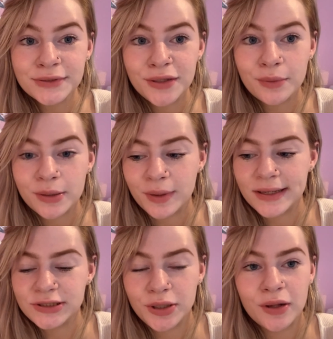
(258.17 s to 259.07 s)
Also, I thought I'd
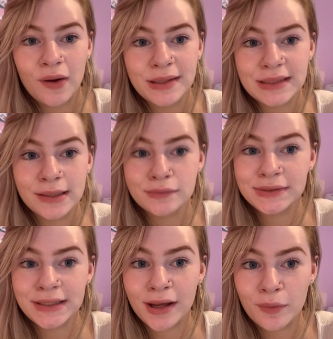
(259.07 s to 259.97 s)
quickly show you guys a little
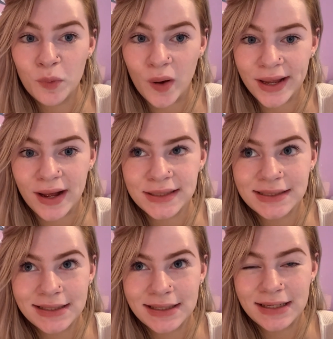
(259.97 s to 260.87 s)
DIY I
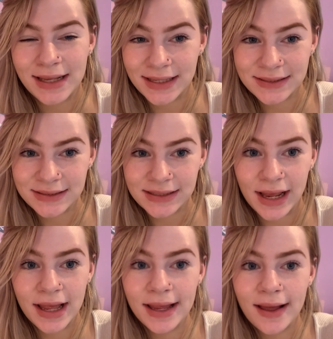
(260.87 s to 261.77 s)
did
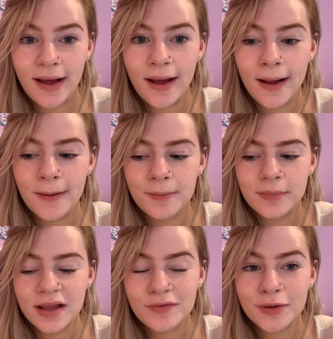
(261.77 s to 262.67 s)
yesterday,
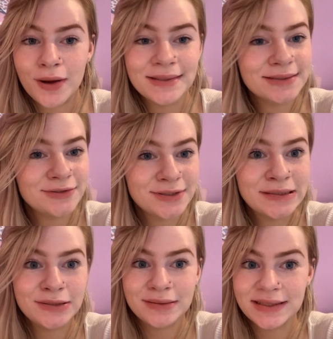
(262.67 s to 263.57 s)
if you guys are interested
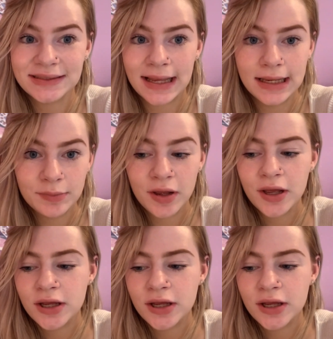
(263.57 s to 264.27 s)
in doing the same.